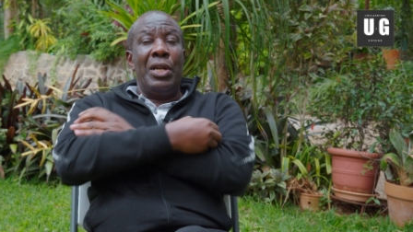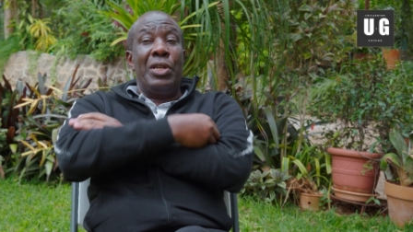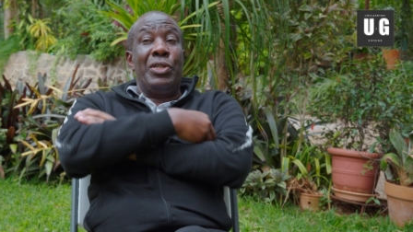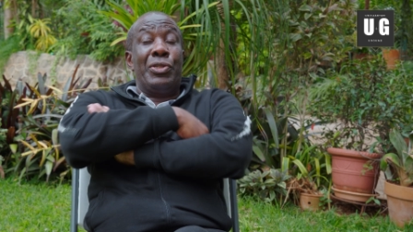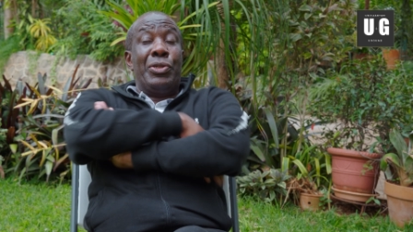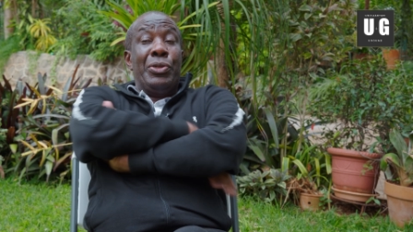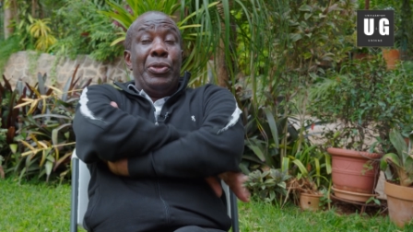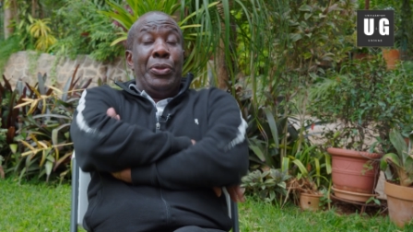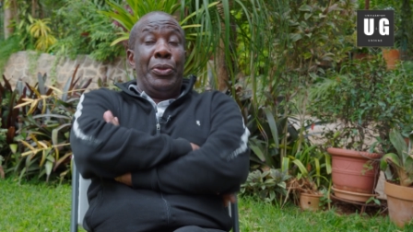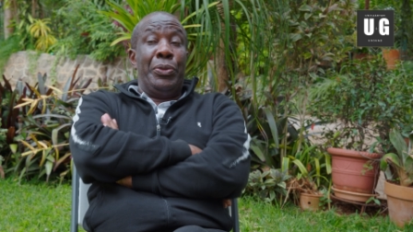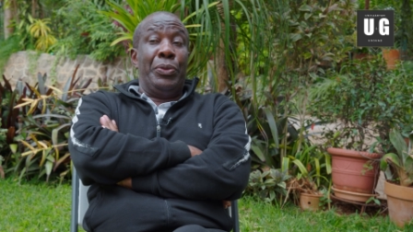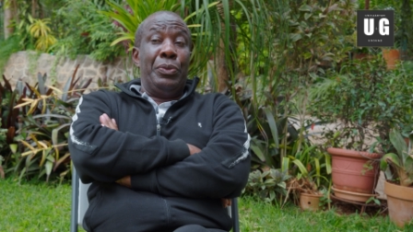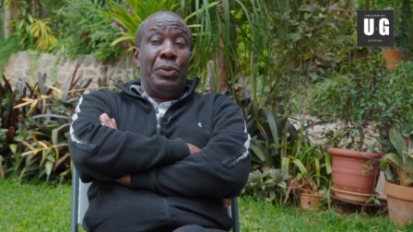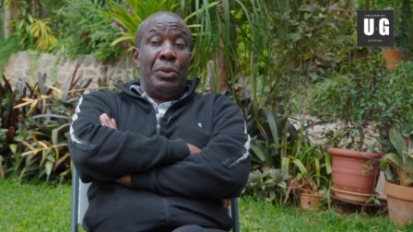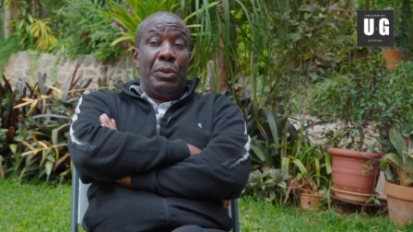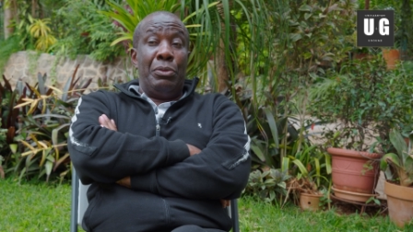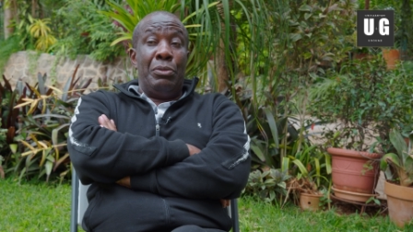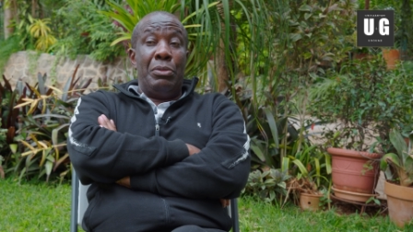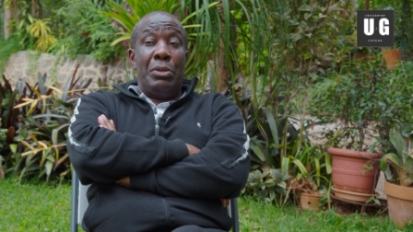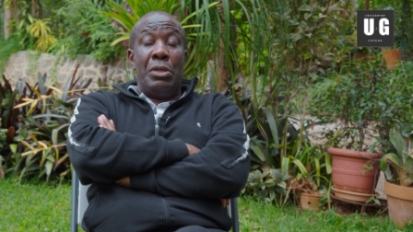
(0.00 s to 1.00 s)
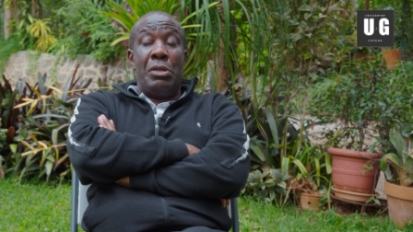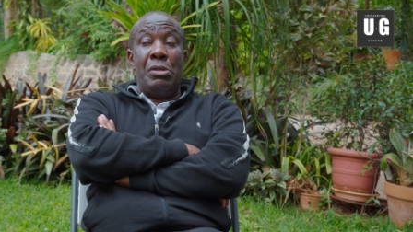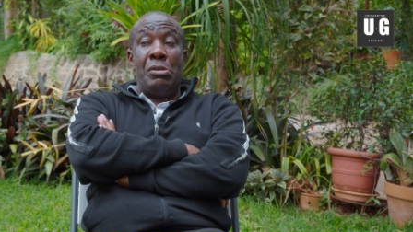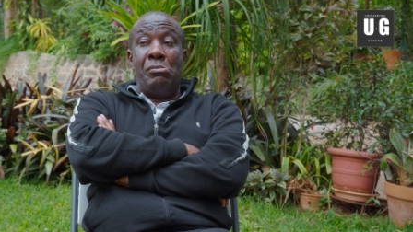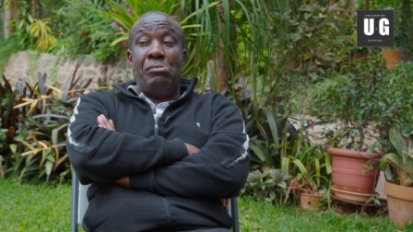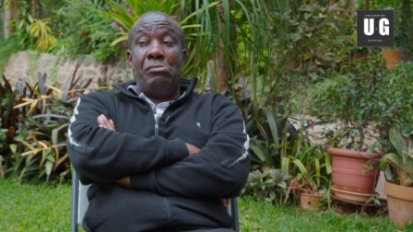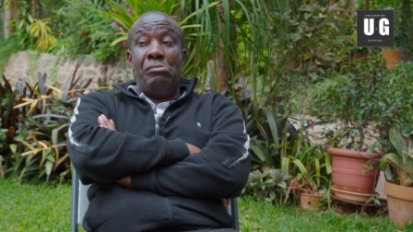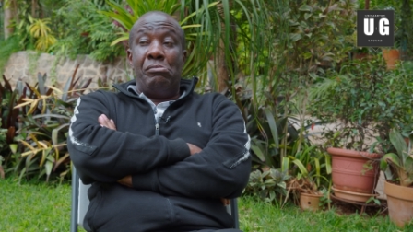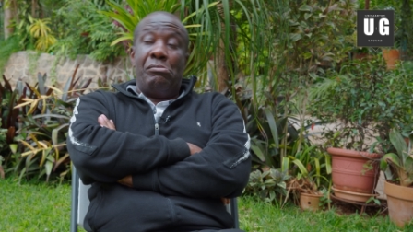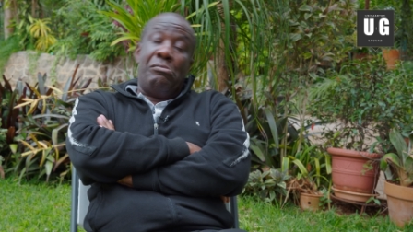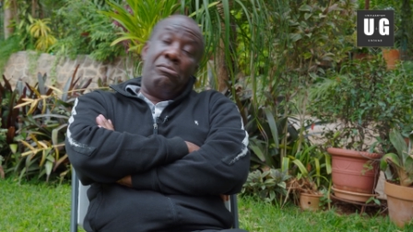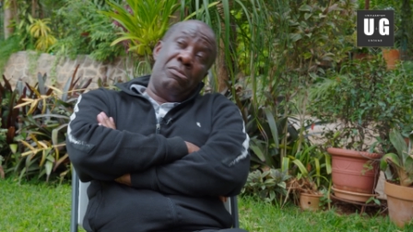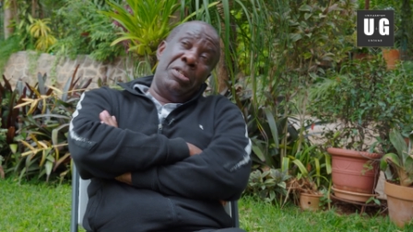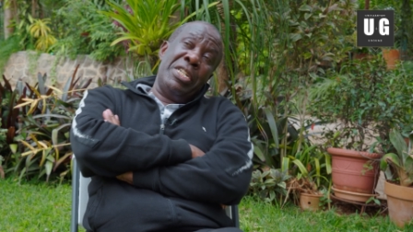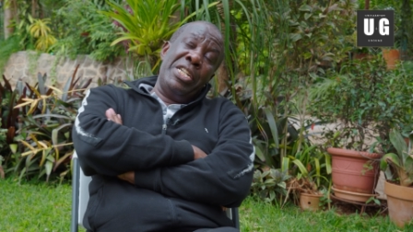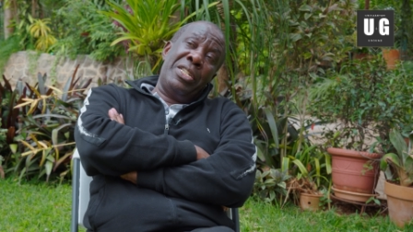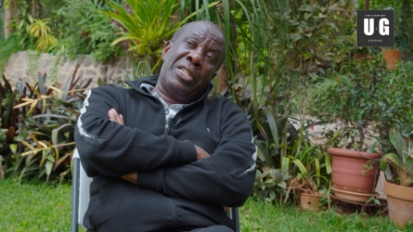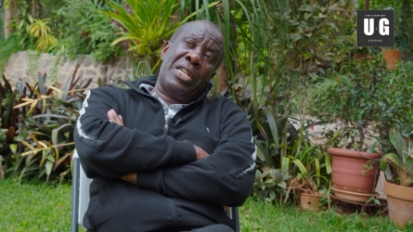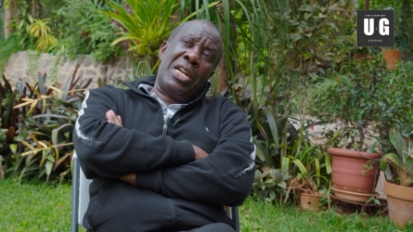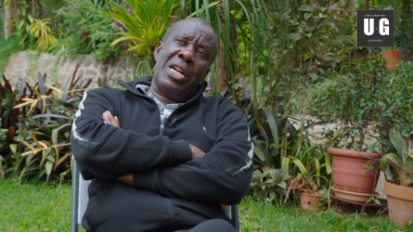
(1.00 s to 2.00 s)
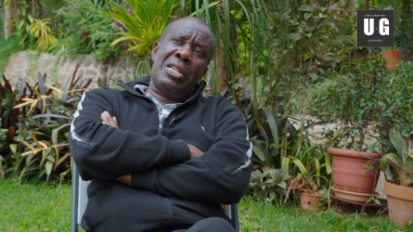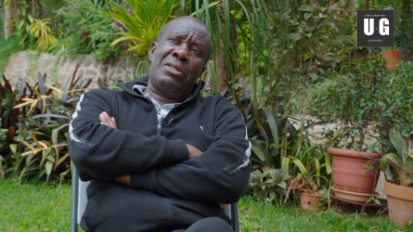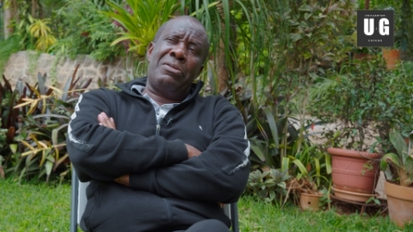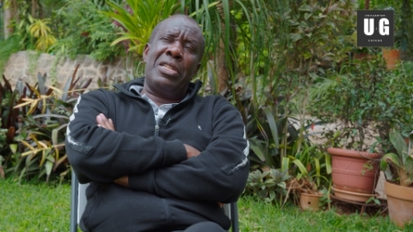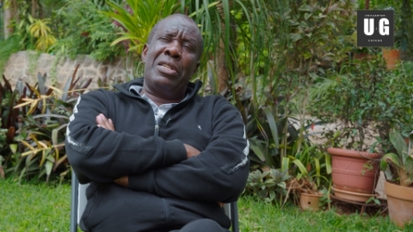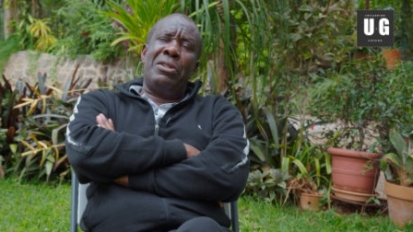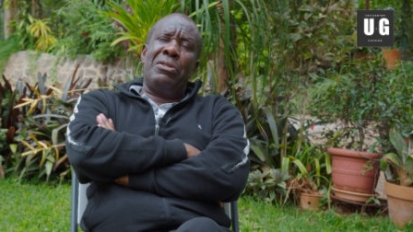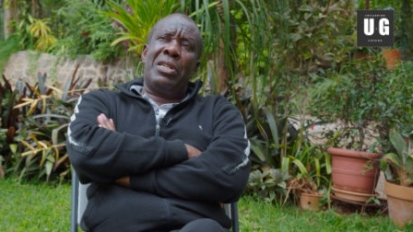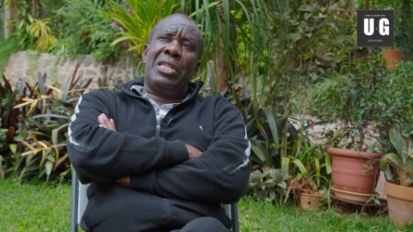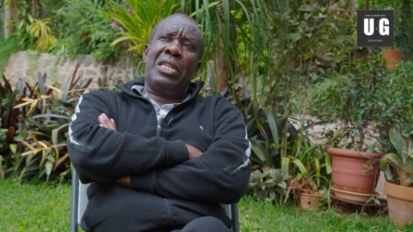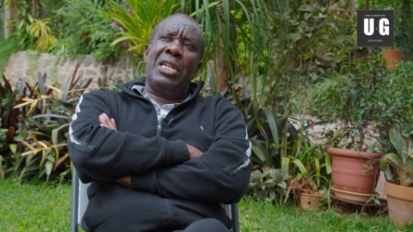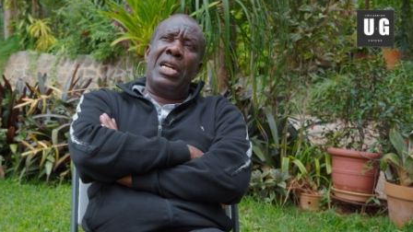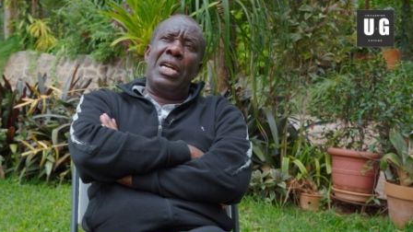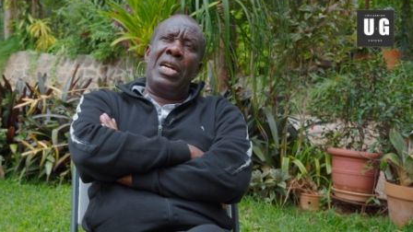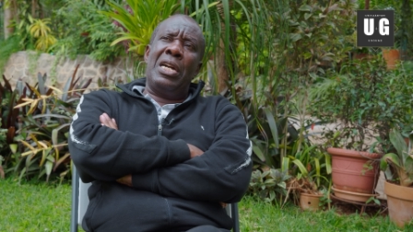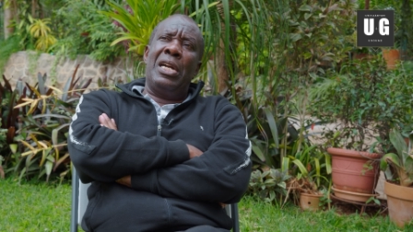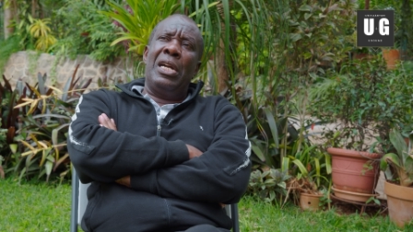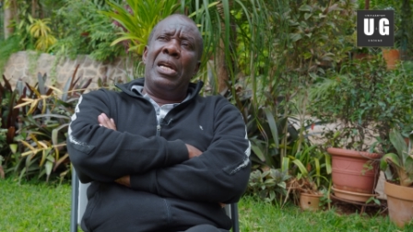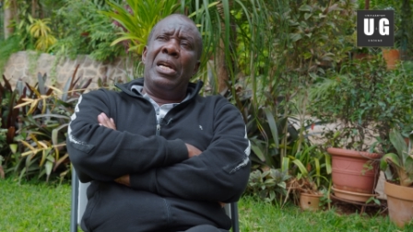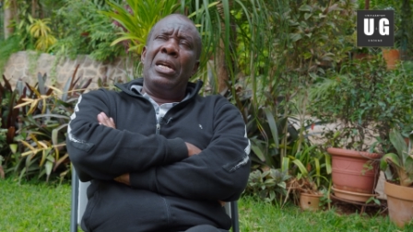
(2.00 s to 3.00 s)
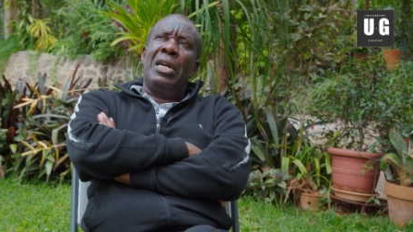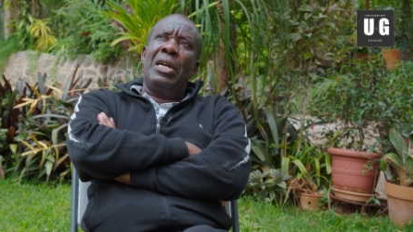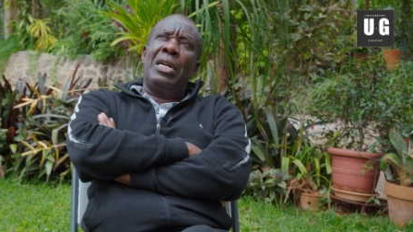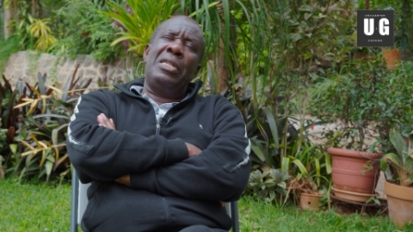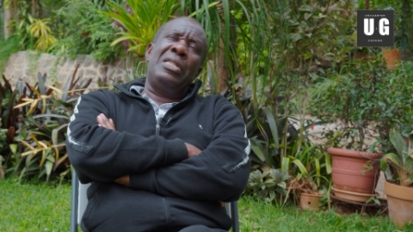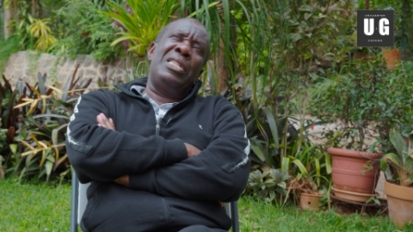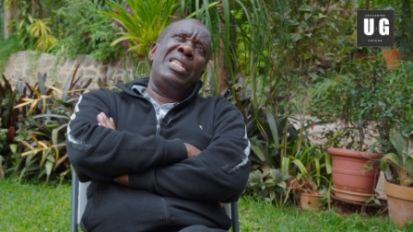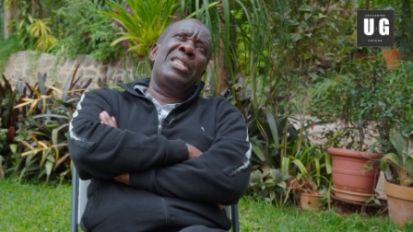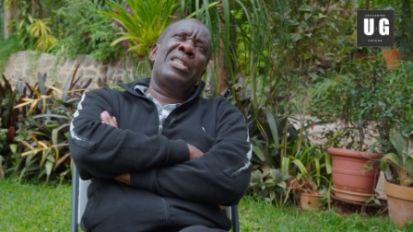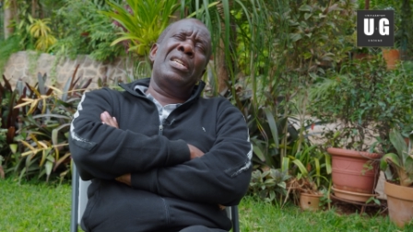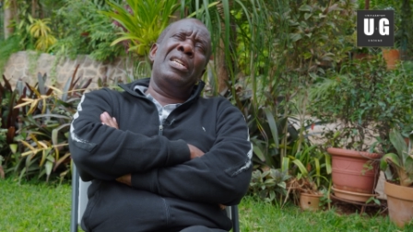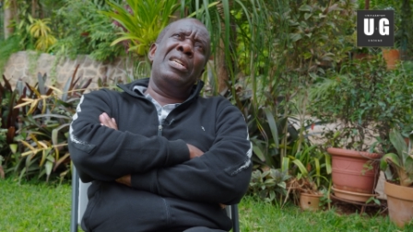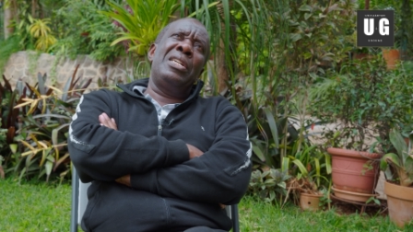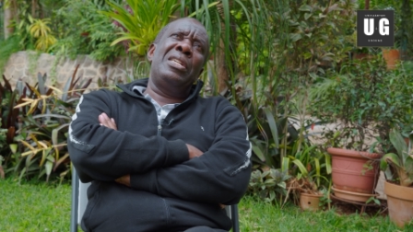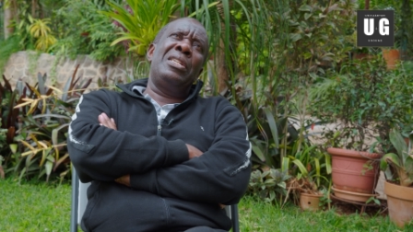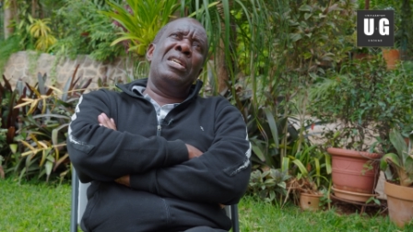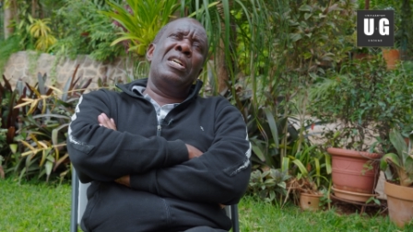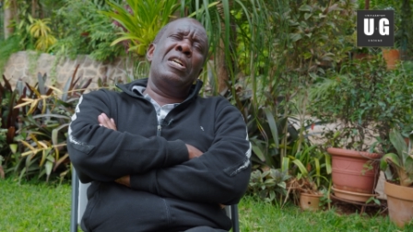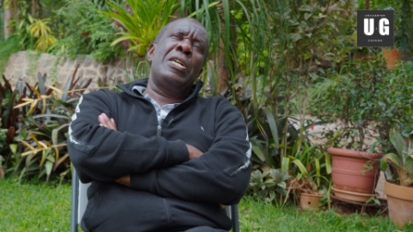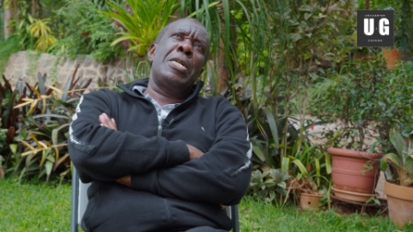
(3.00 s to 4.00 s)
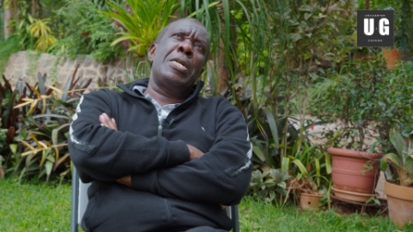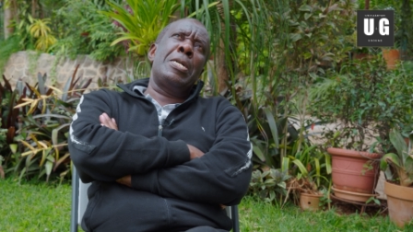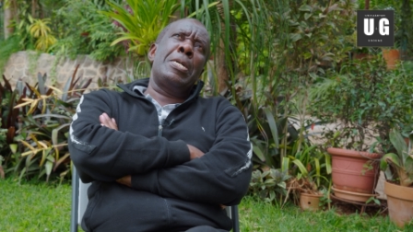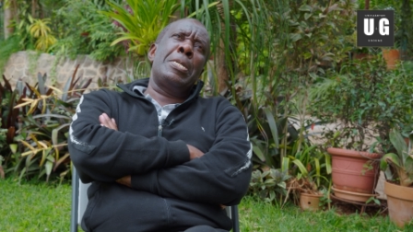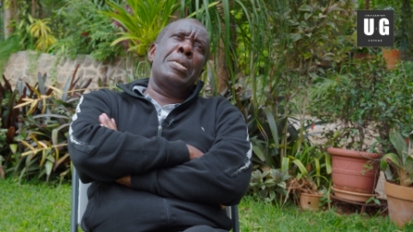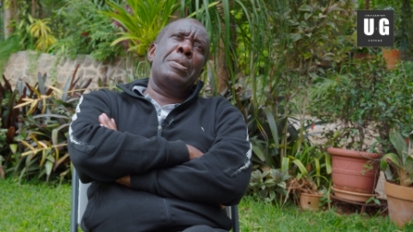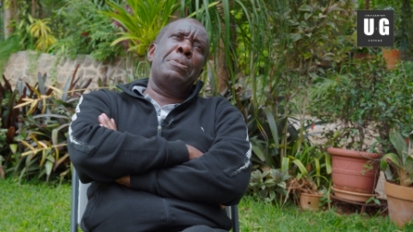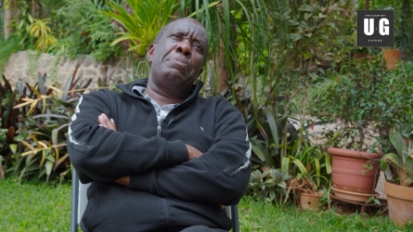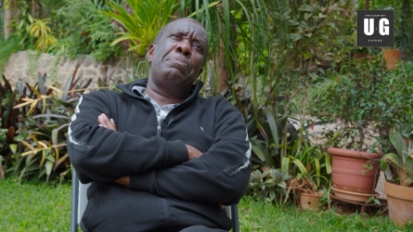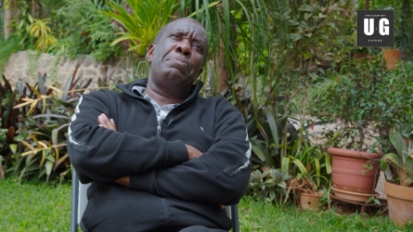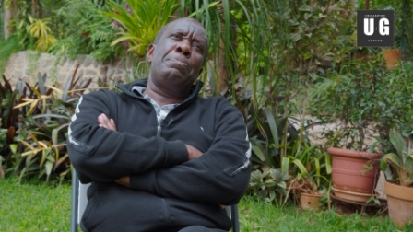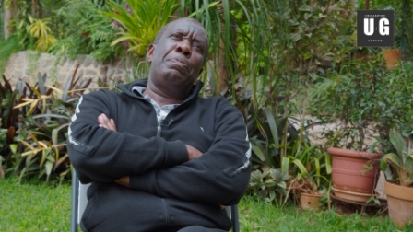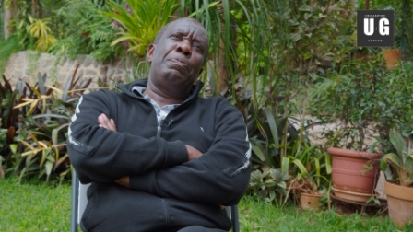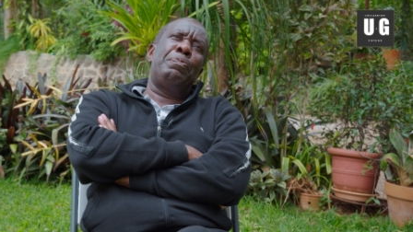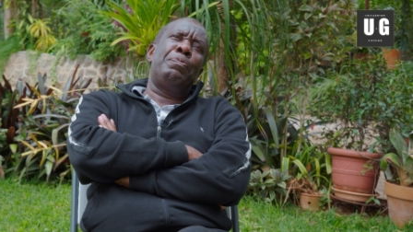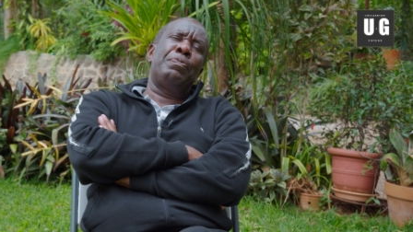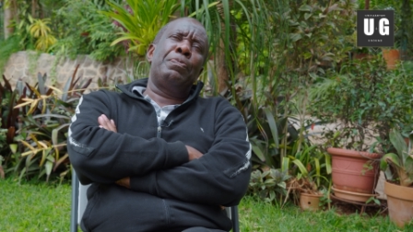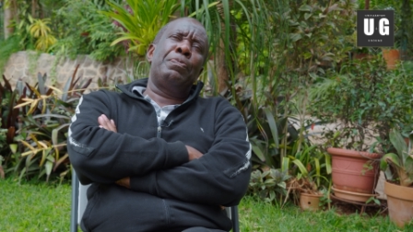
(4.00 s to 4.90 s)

So we discussed with the doctor, and he said the